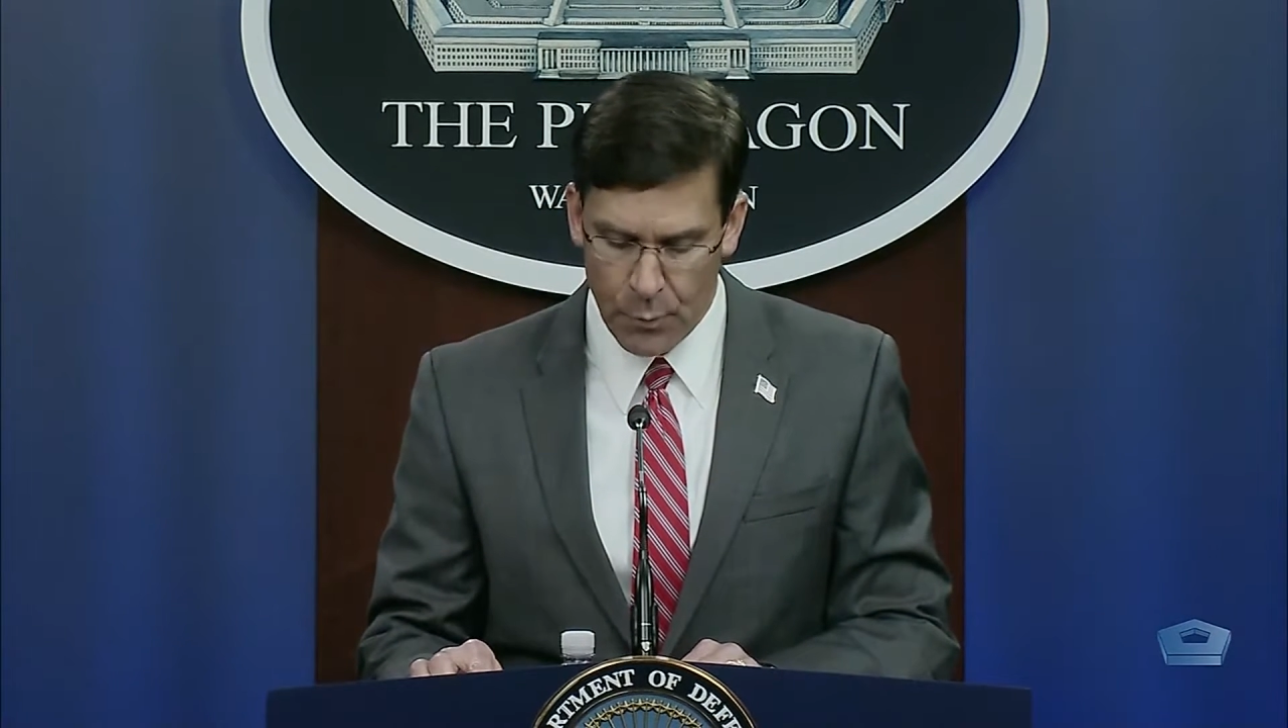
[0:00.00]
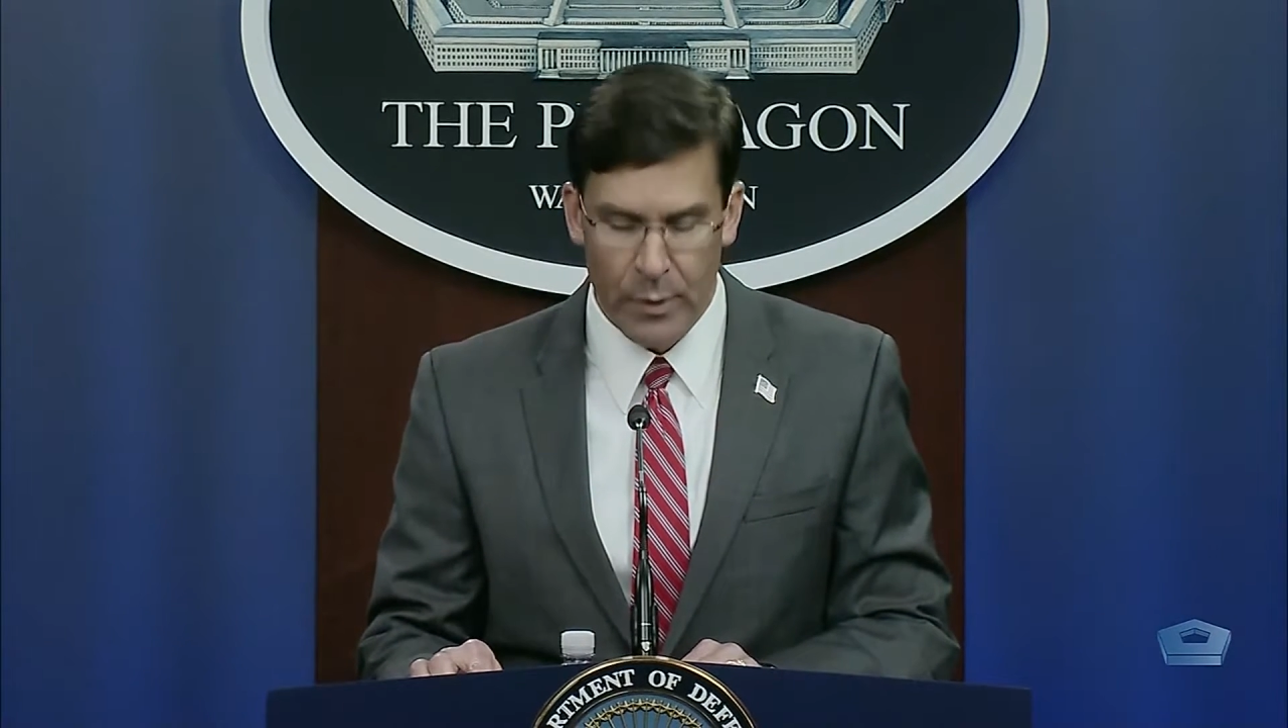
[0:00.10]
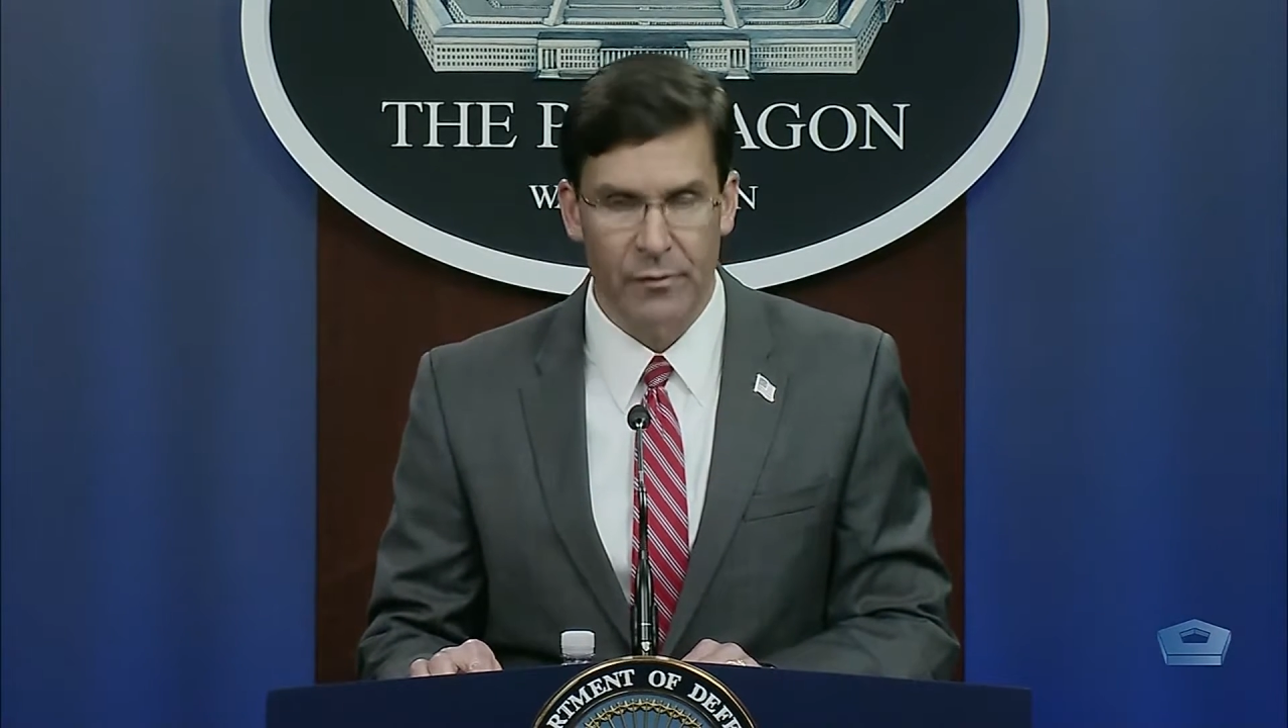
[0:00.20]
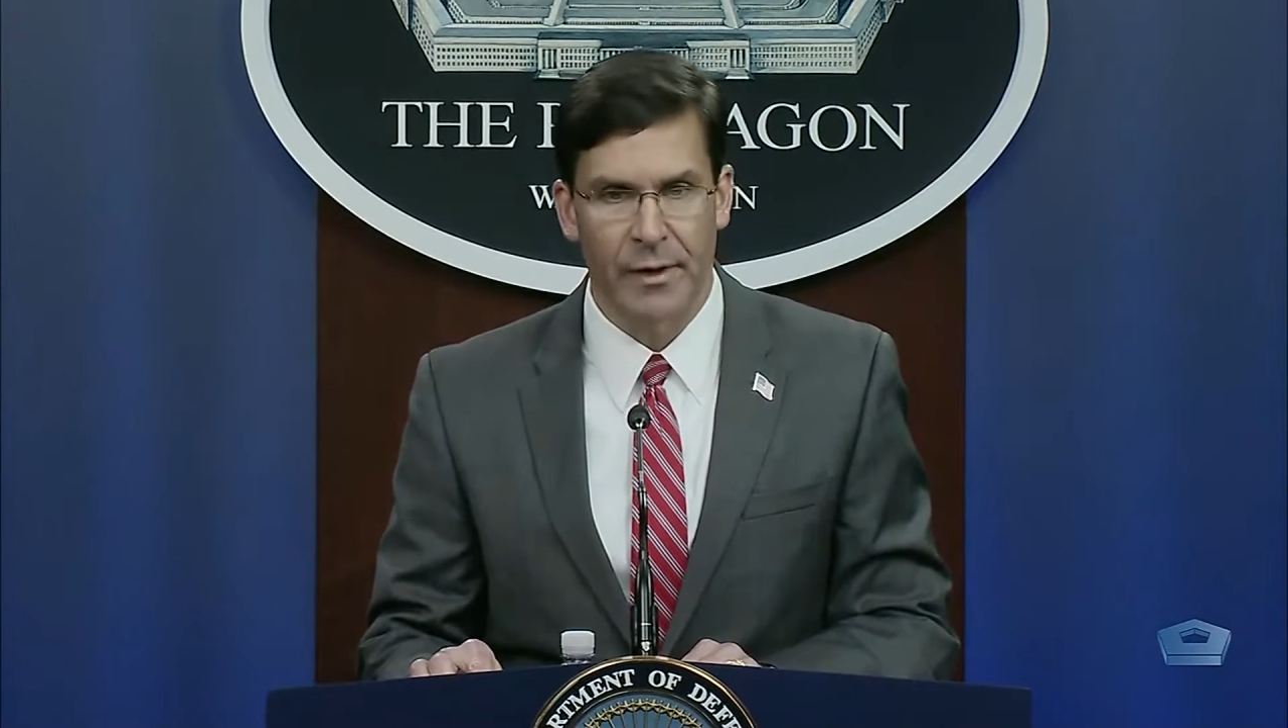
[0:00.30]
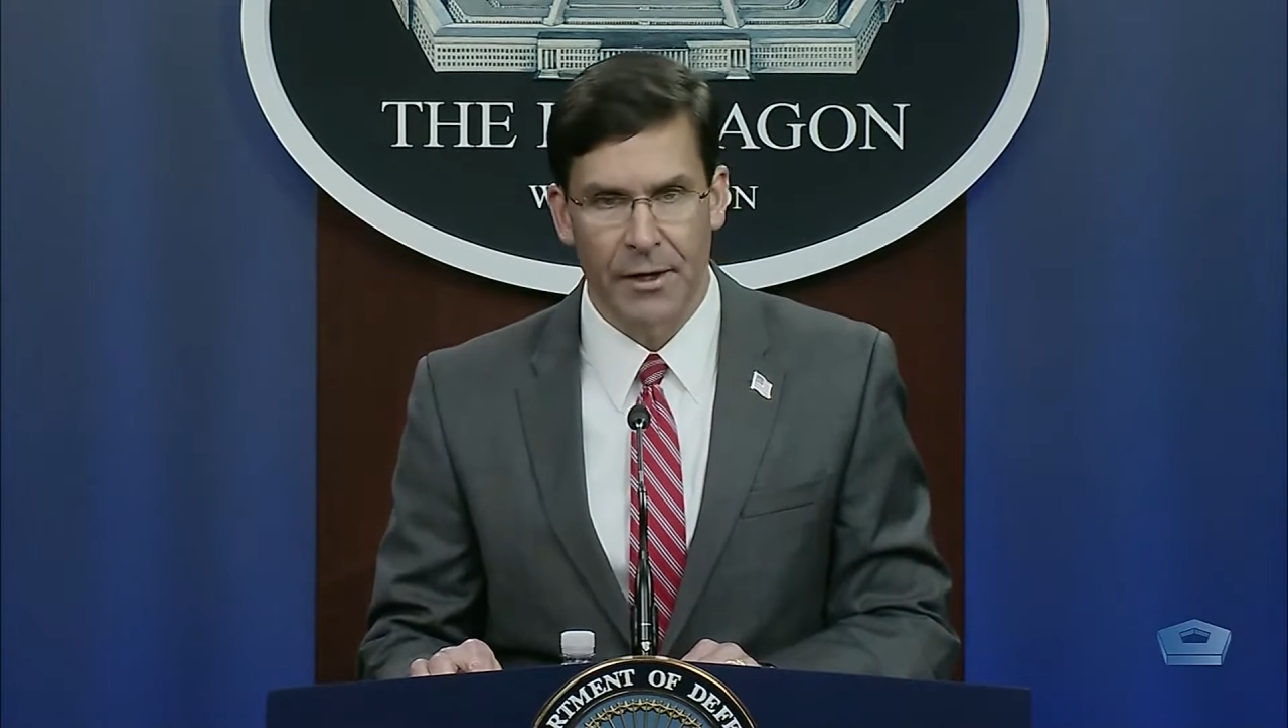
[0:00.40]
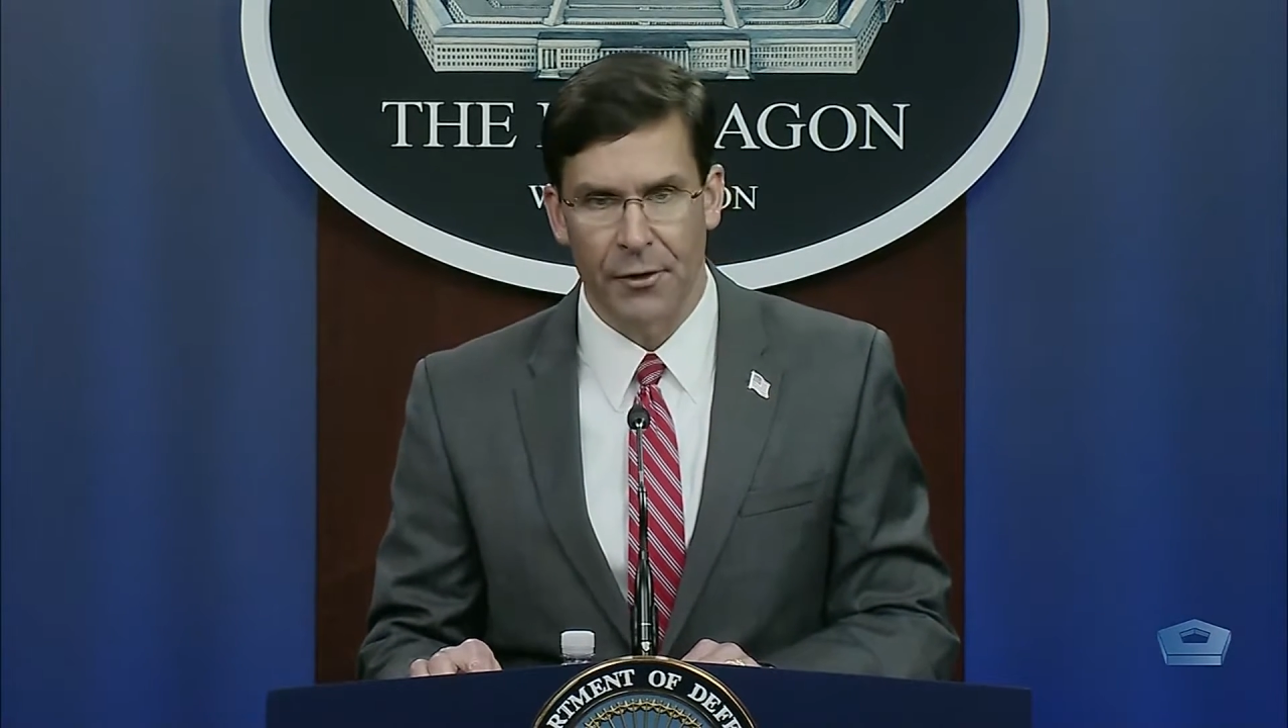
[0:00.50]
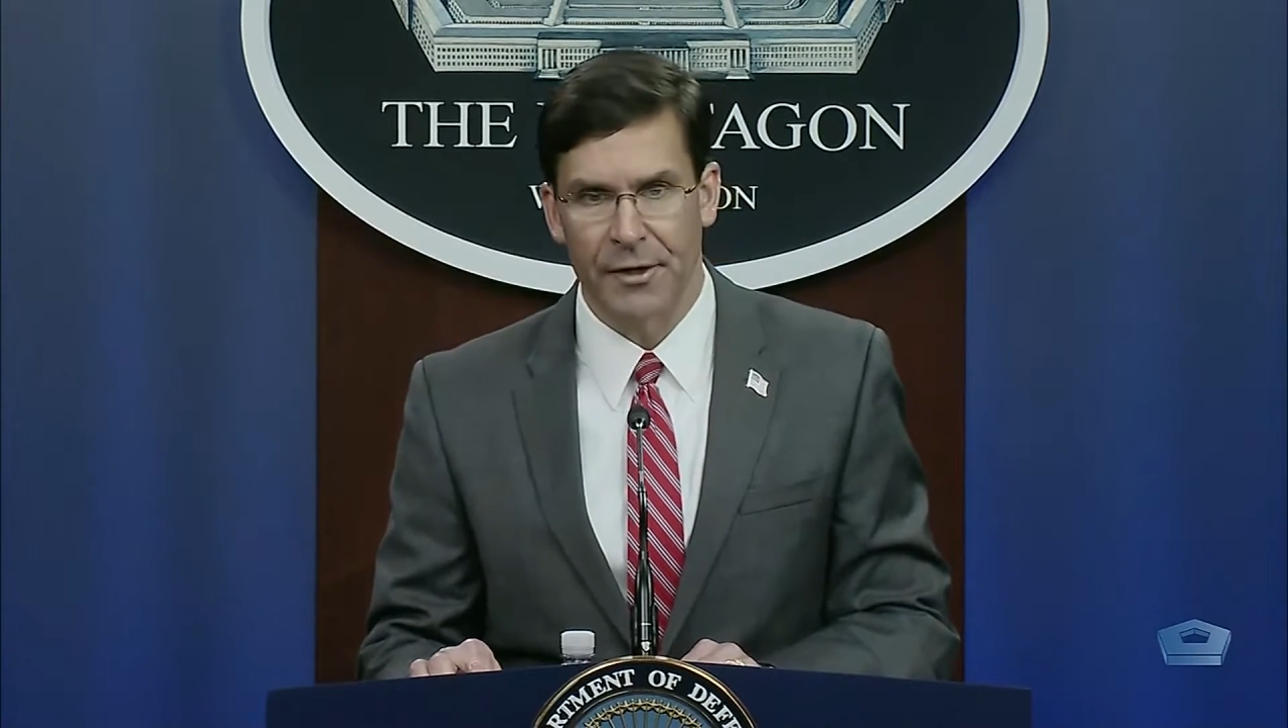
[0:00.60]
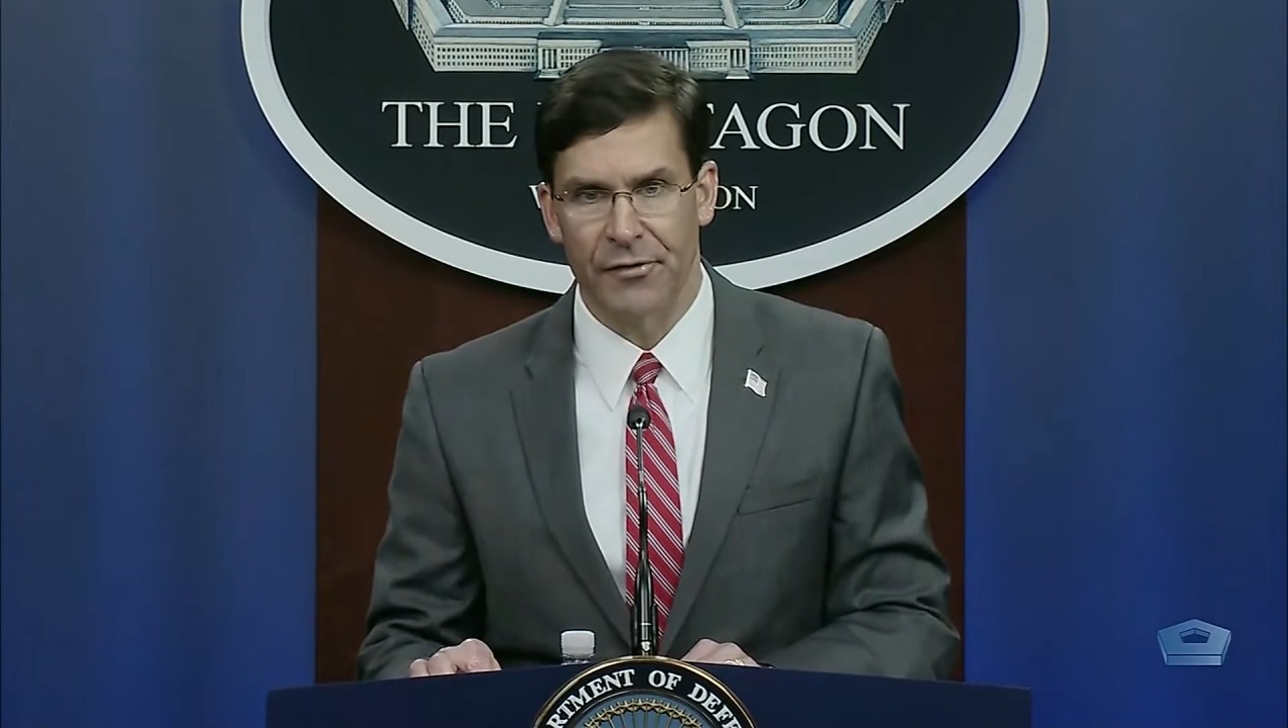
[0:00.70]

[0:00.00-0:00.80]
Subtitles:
we have led on